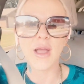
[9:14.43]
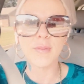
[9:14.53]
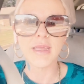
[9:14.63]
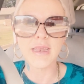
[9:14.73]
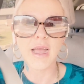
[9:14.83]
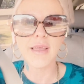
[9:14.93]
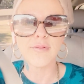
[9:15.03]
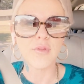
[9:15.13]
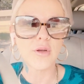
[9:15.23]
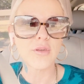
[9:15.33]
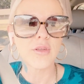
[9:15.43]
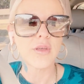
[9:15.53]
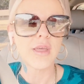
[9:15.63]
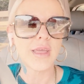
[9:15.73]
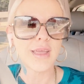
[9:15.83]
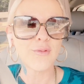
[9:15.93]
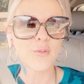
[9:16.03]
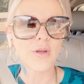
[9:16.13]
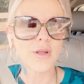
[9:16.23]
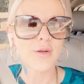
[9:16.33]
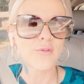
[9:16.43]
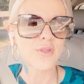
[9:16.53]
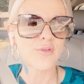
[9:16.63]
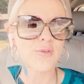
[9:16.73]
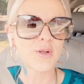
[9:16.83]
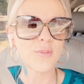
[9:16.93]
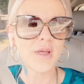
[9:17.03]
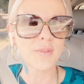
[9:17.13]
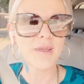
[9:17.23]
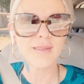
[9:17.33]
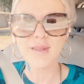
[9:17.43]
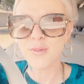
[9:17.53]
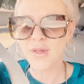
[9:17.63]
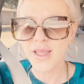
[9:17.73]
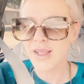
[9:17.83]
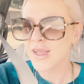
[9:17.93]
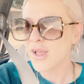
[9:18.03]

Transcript: I mean, I have looked everywhere these freaking black pants. And I'm like,